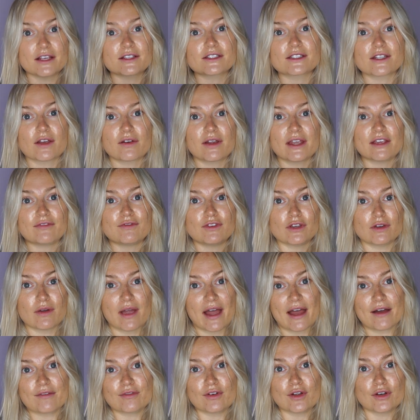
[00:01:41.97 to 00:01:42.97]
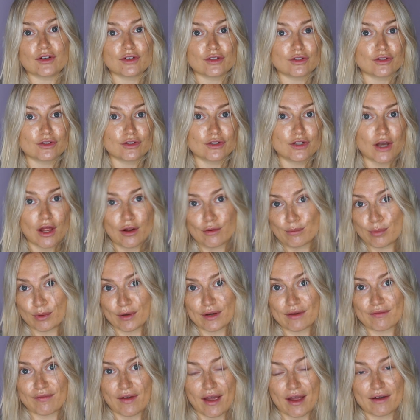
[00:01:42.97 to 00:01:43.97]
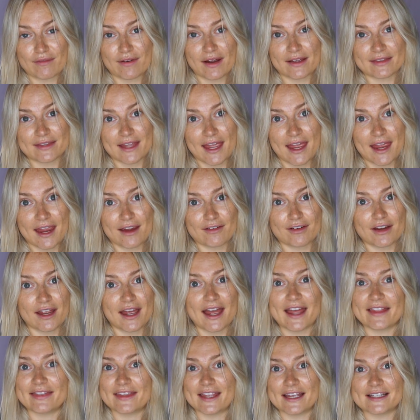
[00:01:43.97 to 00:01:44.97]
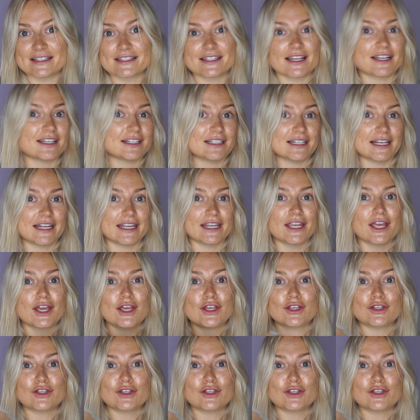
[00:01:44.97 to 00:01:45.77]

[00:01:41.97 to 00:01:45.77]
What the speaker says: So if you have low body fat around that area and then suddenly